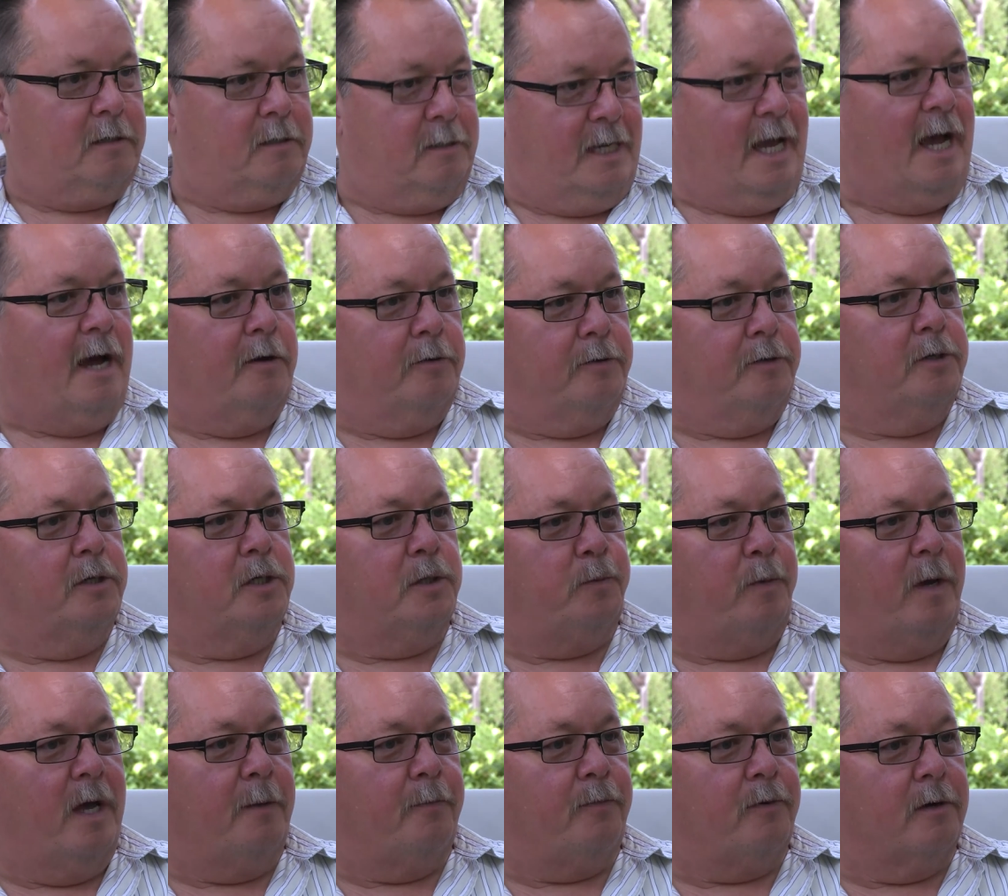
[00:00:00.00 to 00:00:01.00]
town
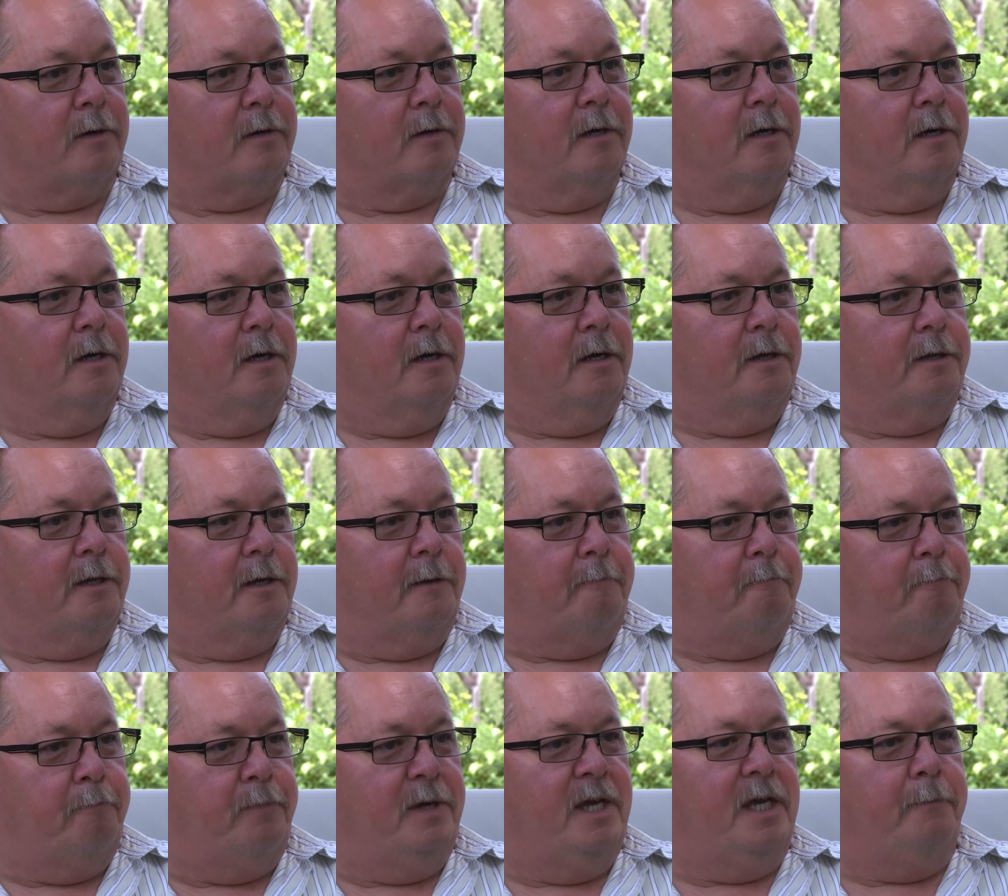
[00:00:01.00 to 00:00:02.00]
newspaper
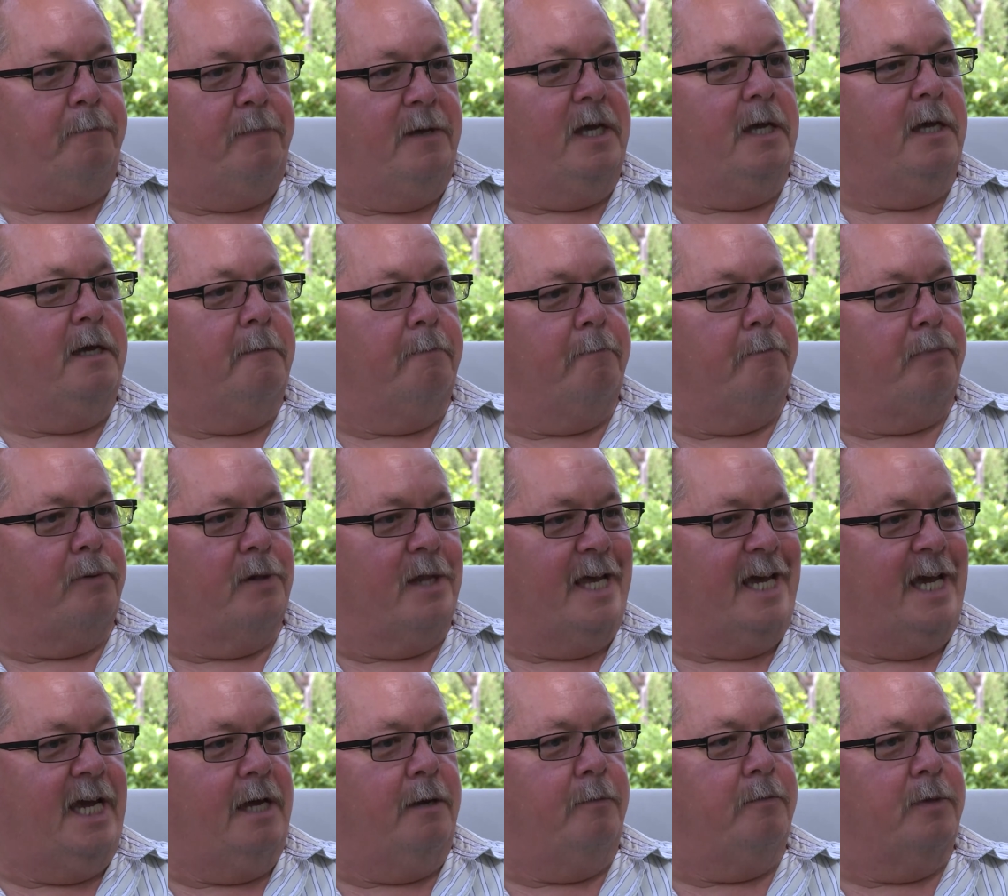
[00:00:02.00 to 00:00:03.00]
that BP
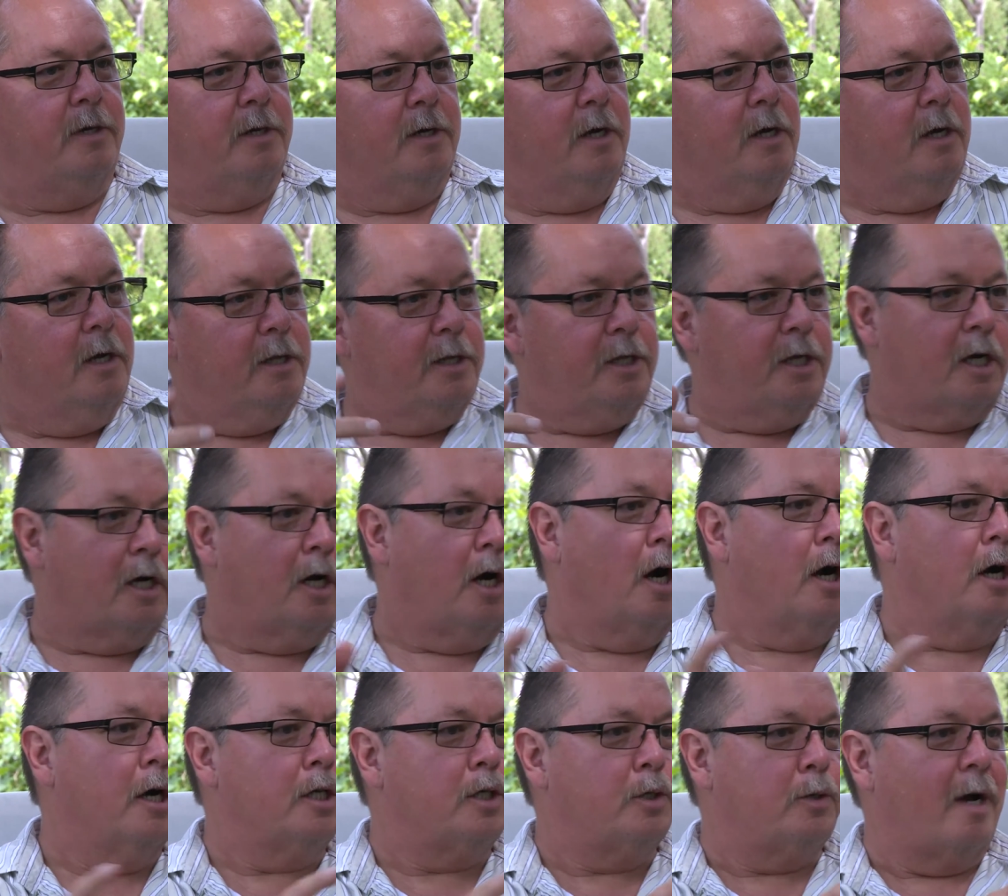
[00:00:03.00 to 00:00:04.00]
blamed the
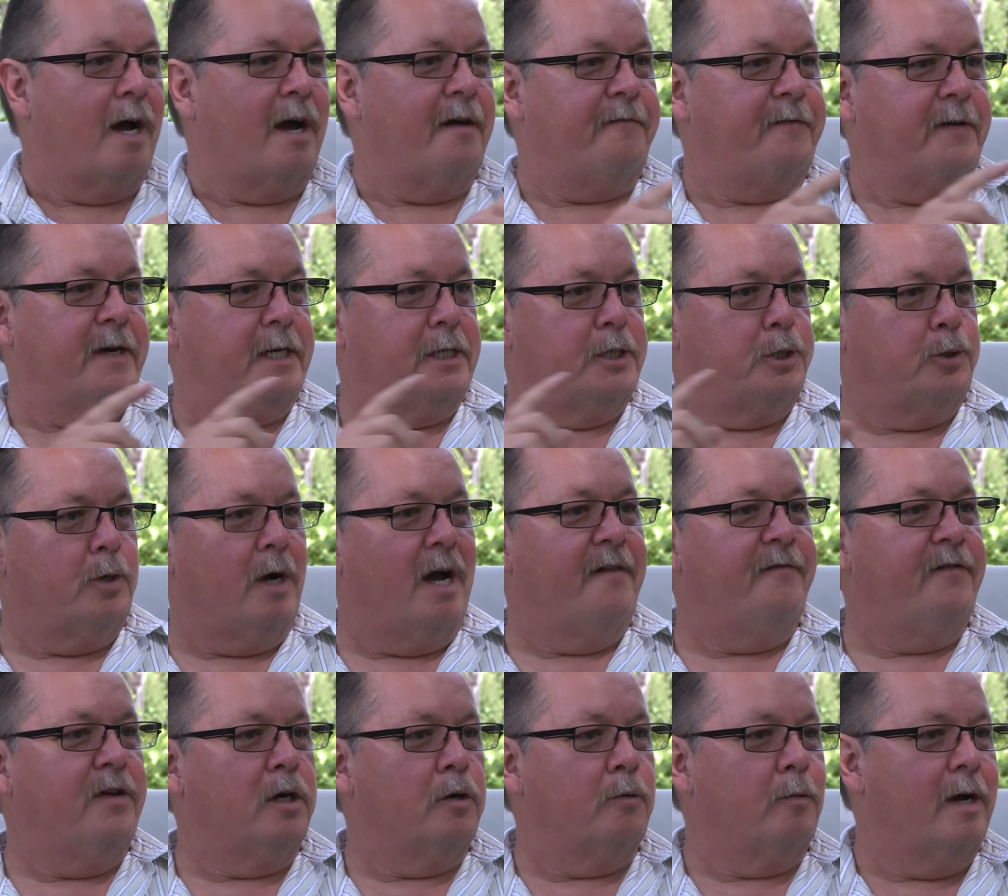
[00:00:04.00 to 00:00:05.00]
car traffic
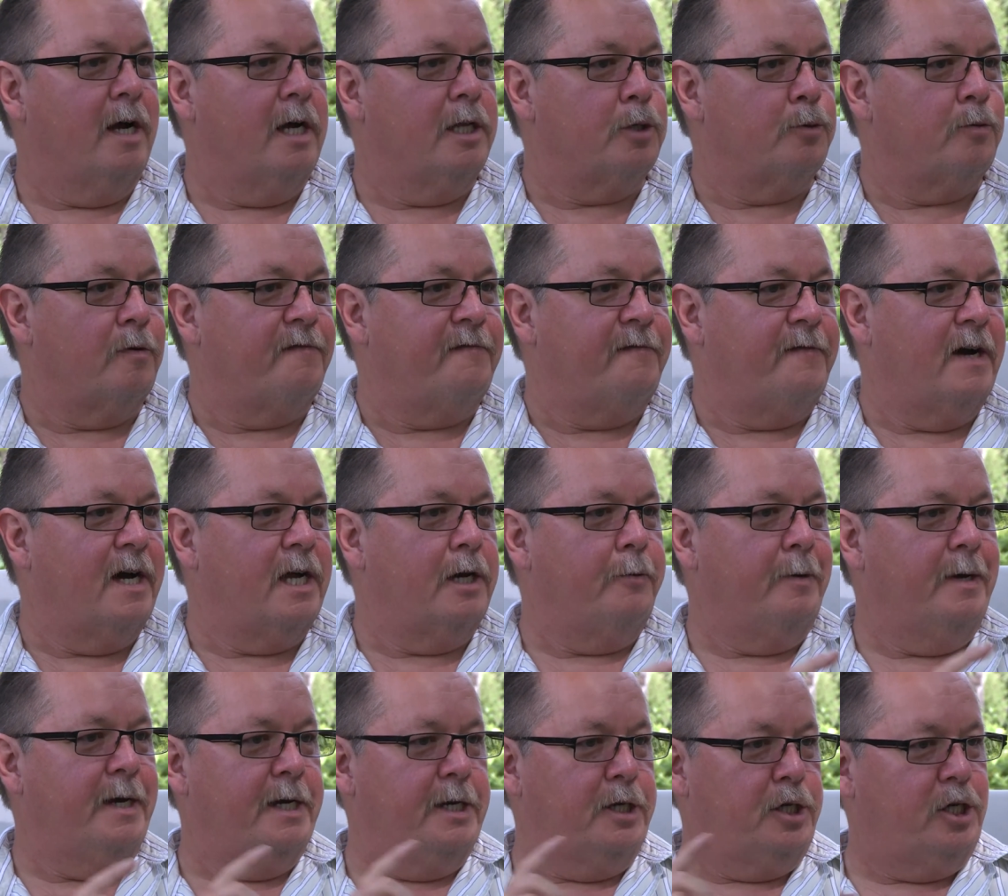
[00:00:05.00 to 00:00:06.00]
driving around the
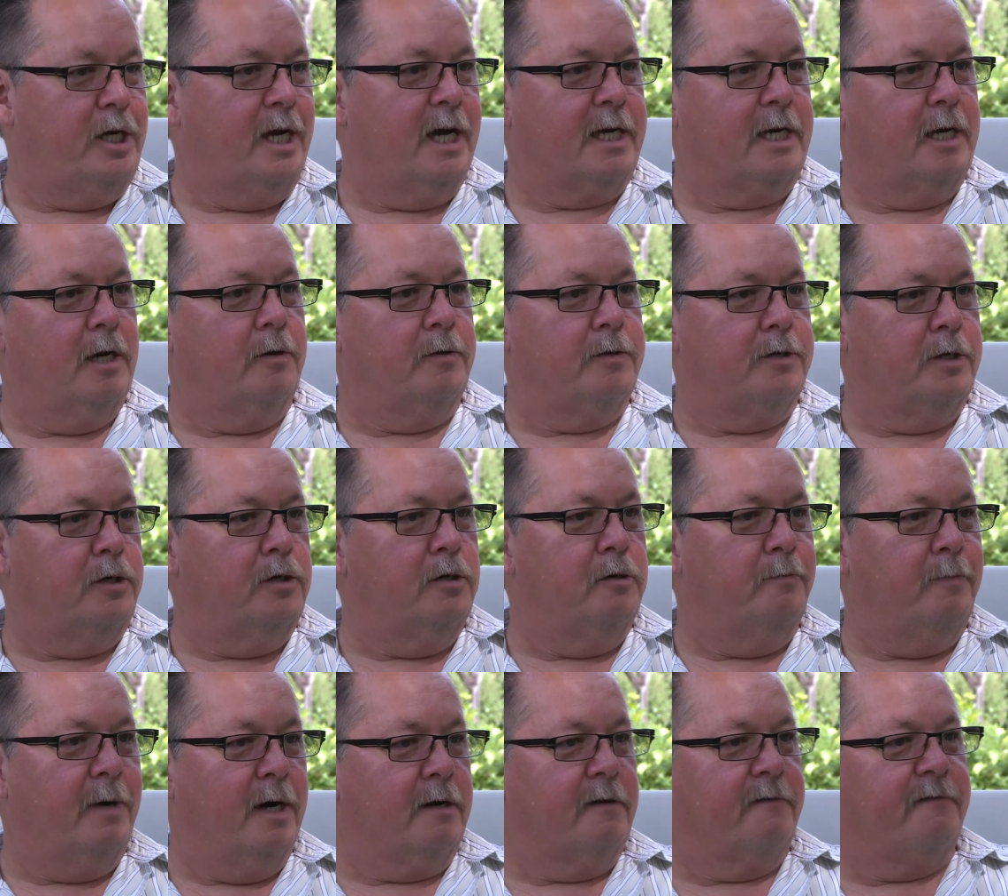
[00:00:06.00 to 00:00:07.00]
refinery to check out the new
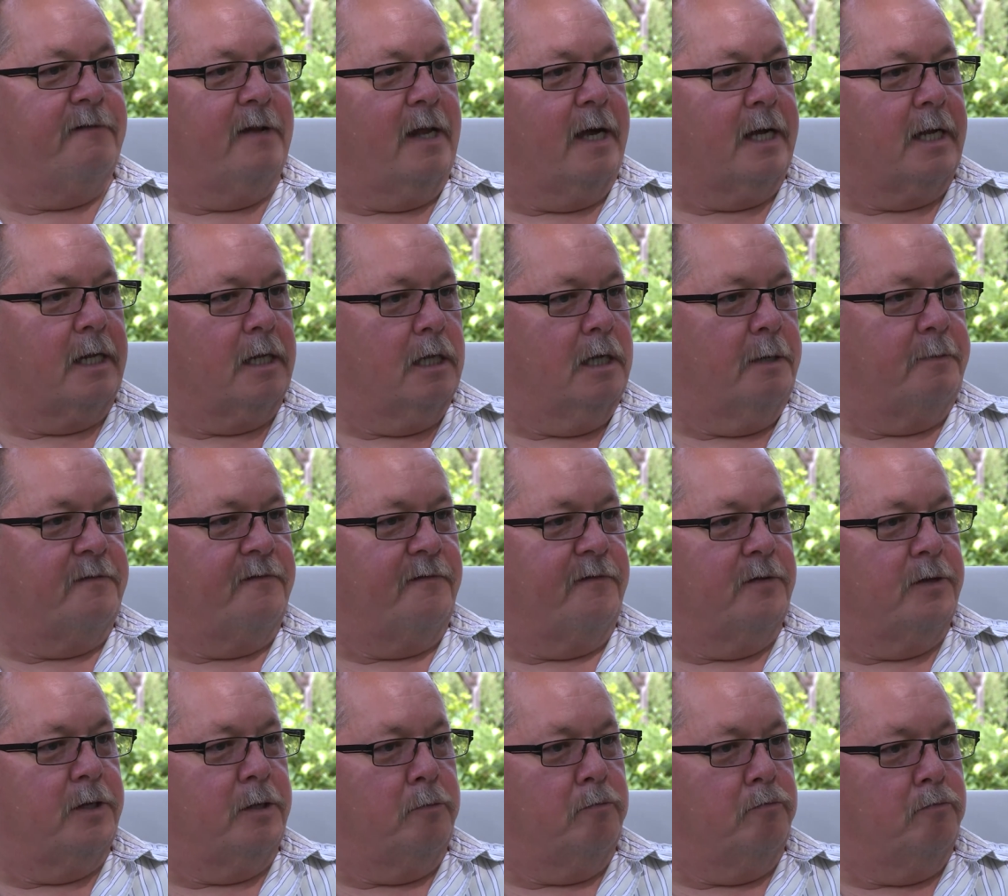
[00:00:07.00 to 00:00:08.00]
butterfly clips
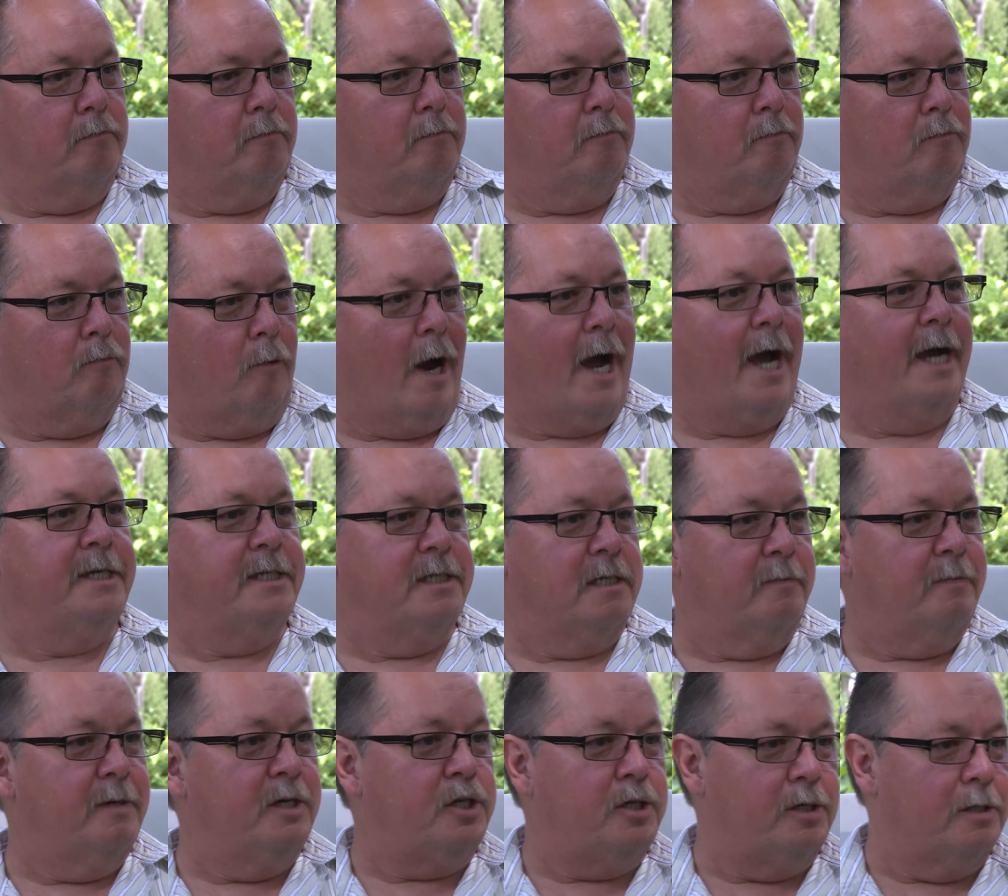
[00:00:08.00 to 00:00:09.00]
for the rise in
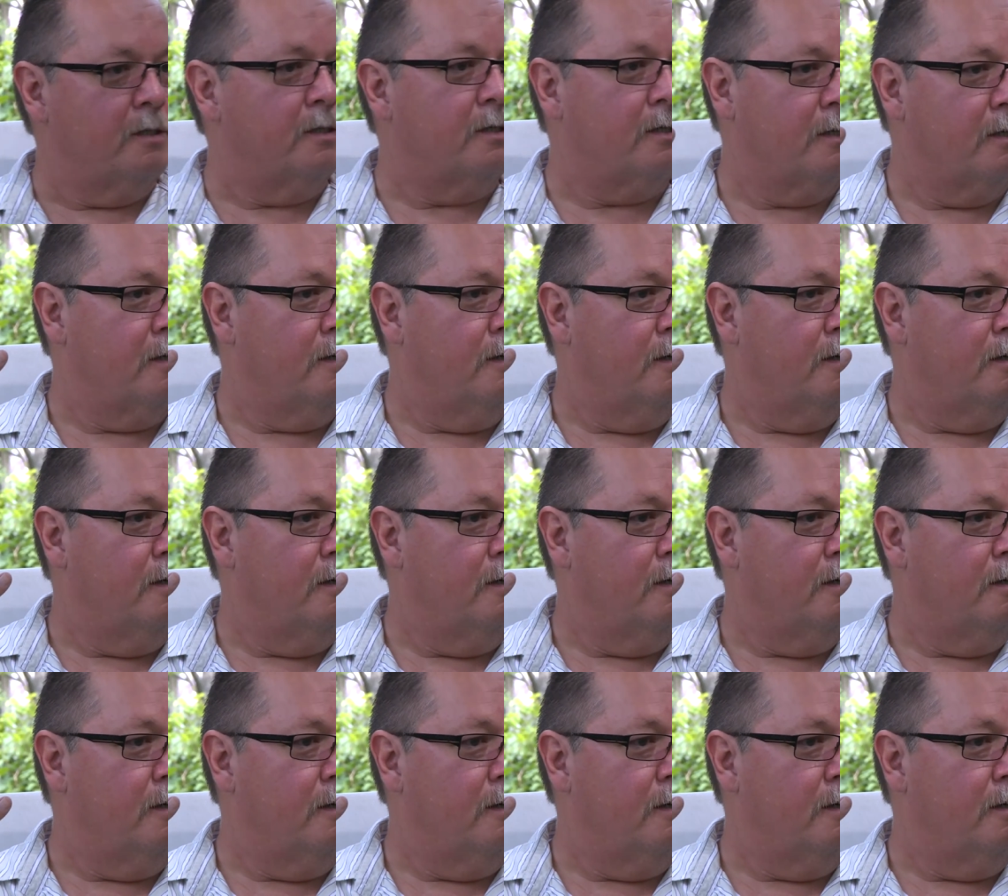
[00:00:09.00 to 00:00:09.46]
emissions.